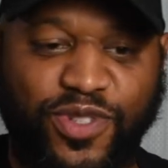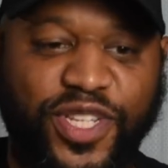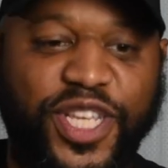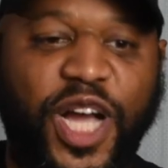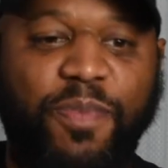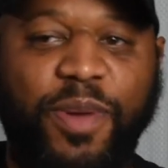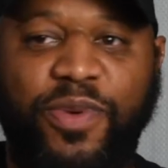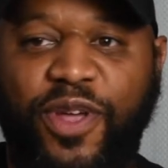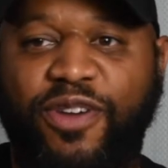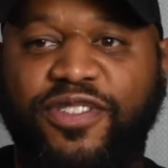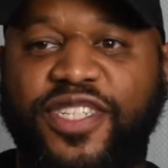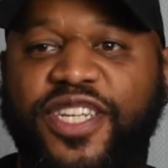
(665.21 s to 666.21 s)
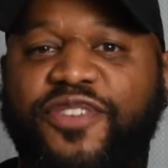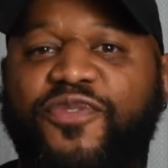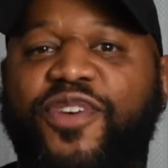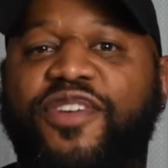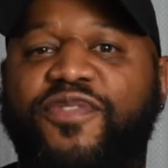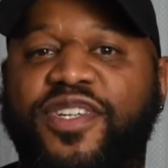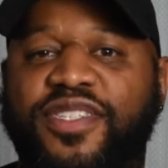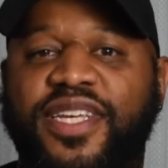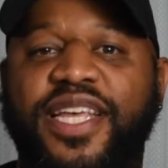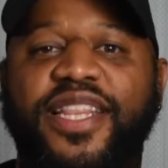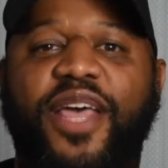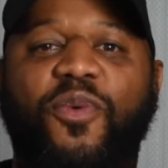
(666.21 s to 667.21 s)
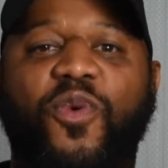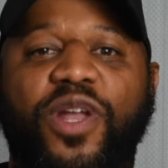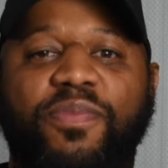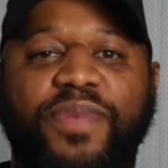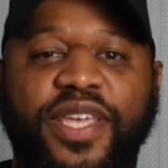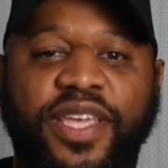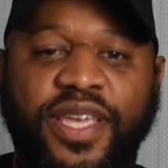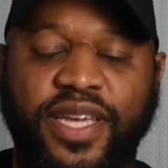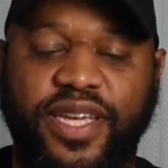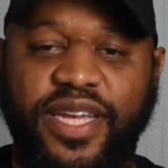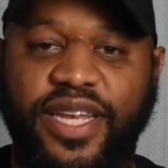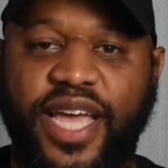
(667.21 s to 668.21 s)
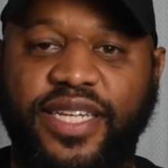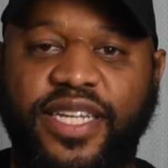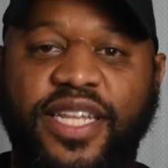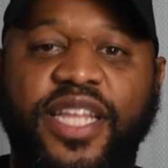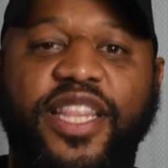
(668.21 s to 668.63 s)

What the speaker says: the young people that are sitting in front of us that want to be connected,